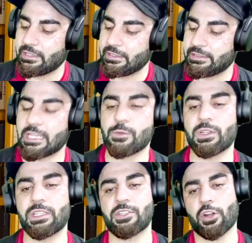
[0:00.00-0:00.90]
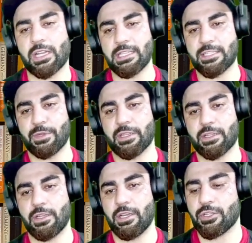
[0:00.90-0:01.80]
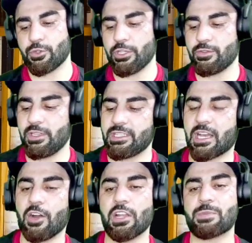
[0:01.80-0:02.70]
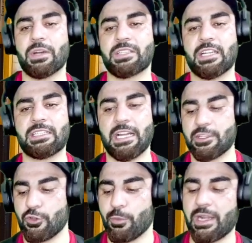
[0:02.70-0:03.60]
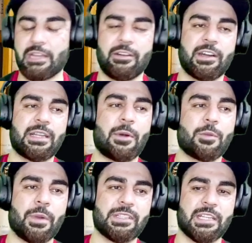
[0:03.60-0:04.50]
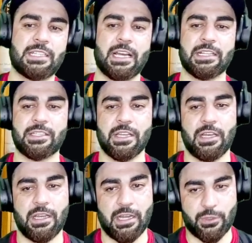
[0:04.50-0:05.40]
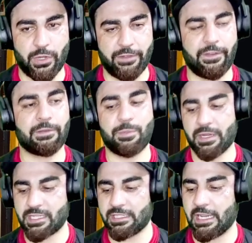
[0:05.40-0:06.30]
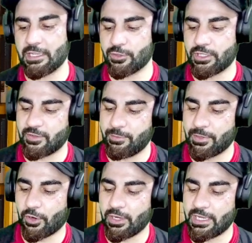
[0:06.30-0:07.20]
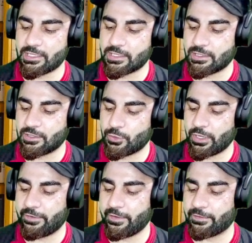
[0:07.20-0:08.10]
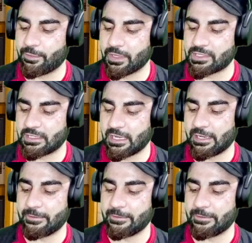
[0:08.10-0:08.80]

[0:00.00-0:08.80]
That's what these quartiles mean. So usually these are called as percentiles. So you might have heard about percentiles. 25th percentile. So this will be called as 25th percentile.